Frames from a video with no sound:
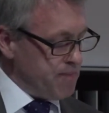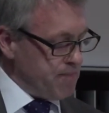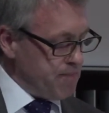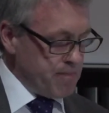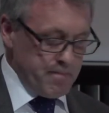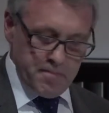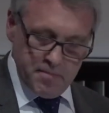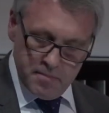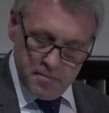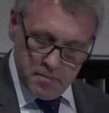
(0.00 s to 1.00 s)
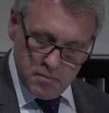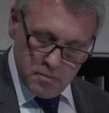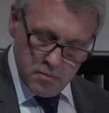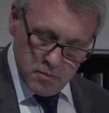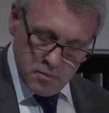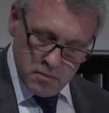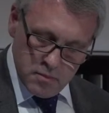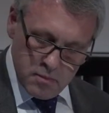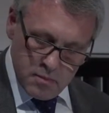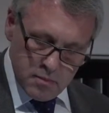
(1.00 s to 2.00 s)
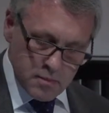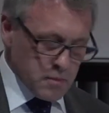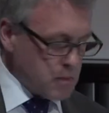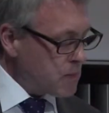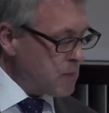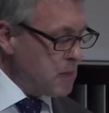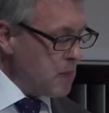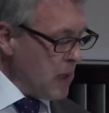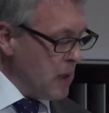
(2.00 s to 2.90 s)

Nobody speaks.